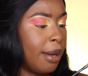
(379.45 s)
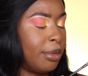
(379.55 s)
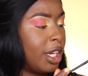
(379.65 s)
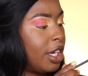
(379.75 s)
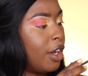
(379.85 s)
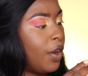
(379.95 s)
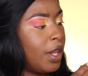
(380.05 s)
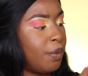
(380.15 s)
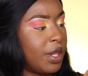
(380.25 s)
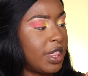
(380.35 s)
I'm going to go
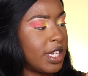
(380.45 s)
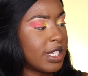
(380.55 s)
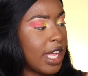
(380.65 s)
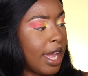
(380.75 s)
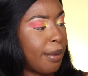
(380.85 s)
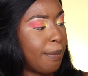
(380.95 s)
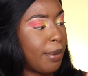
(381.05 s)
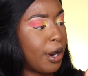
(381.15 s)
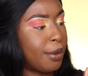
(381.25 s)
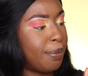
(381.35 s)
in with this like
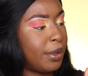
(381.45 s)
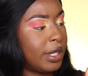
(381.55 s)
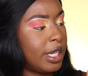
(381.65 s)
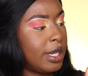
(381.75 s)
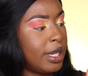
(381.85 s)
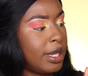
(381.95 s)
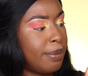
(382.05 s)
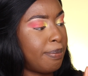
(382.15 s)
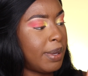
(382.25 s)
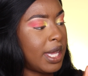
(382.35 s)

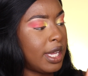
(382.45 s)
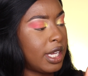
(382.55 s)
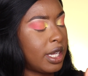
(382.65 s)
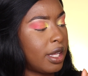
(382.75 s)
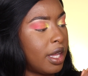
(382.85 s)
purpley pink